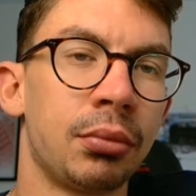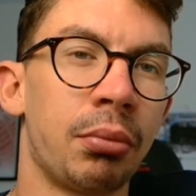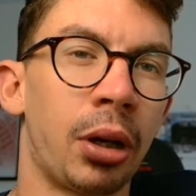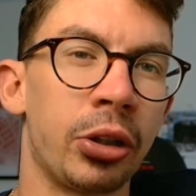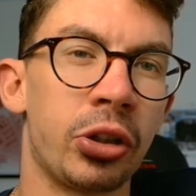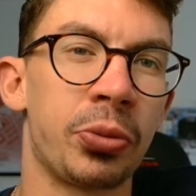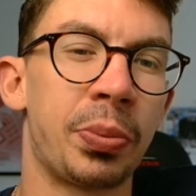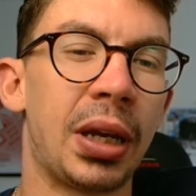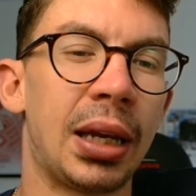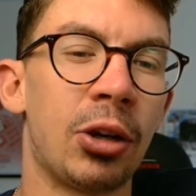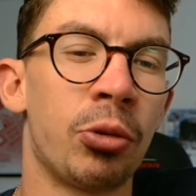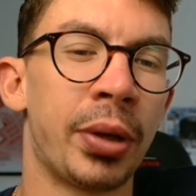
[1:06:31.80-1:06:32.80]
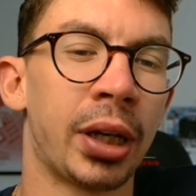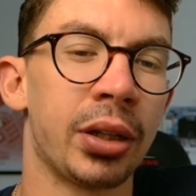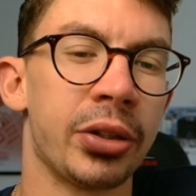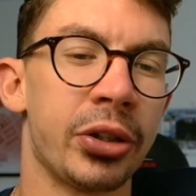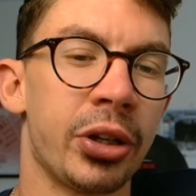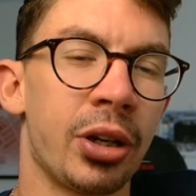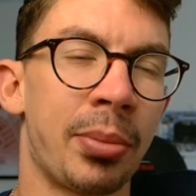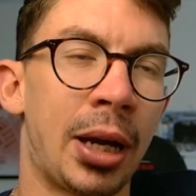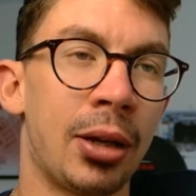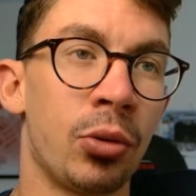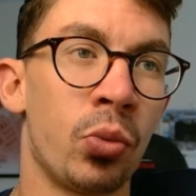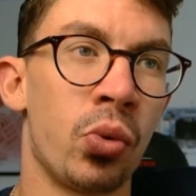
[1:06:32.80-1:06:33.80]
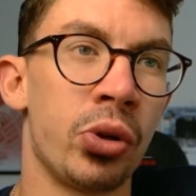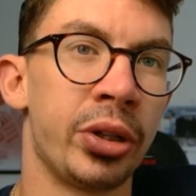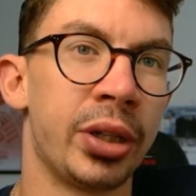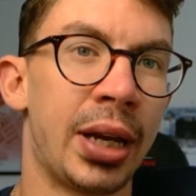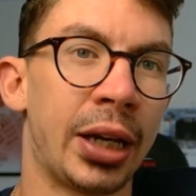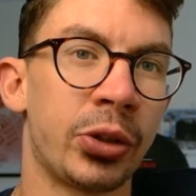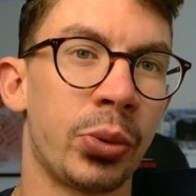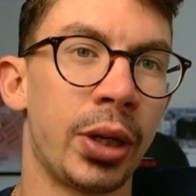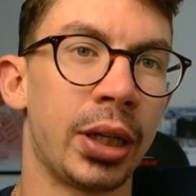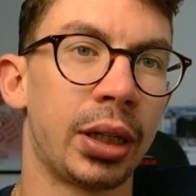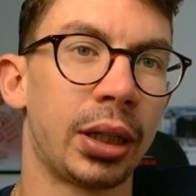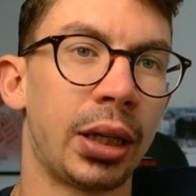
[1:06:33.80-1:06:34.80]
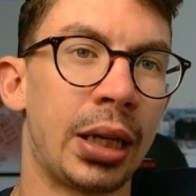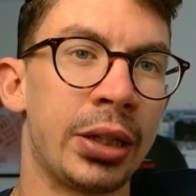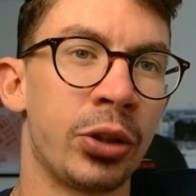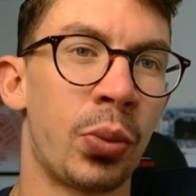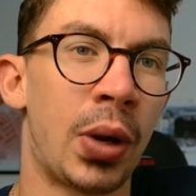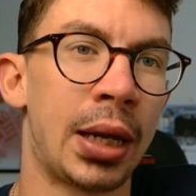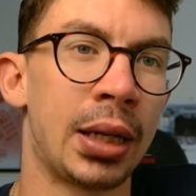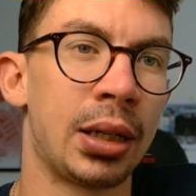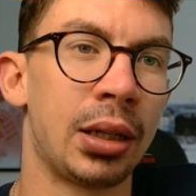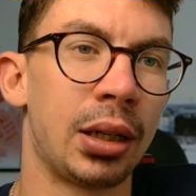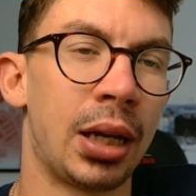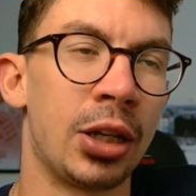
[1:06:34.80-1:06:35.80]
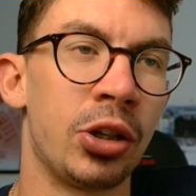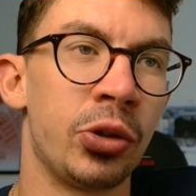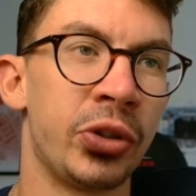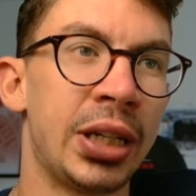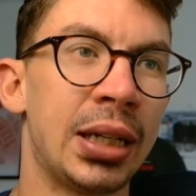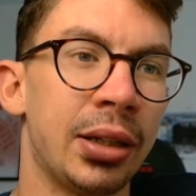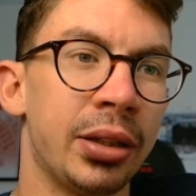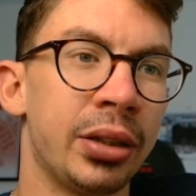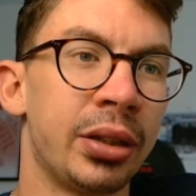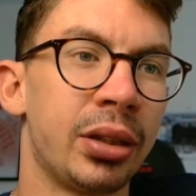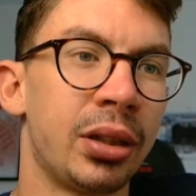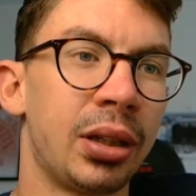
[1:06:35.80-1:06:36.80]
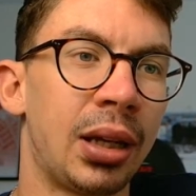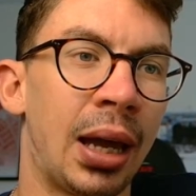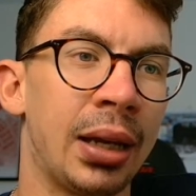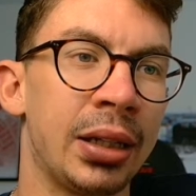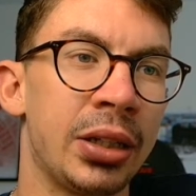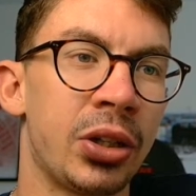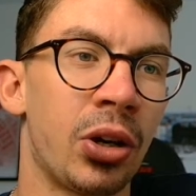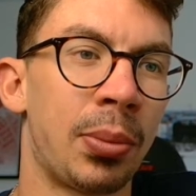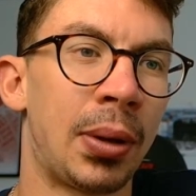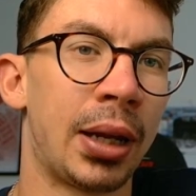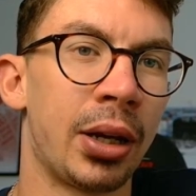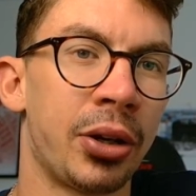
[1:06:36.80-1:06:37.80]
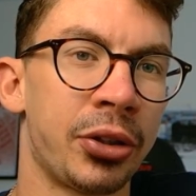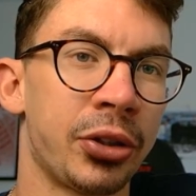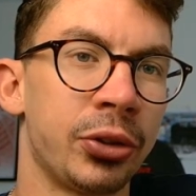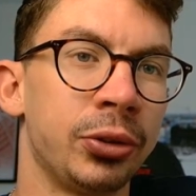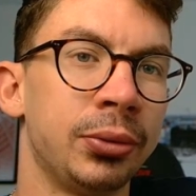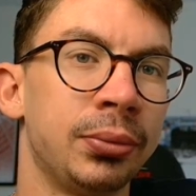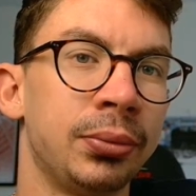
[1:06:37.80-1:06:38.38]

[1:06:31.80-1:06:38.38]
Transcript: But I'd just be a little bit concerned about Wood next week. He's away in New Zealand and he's got to play Arsenal.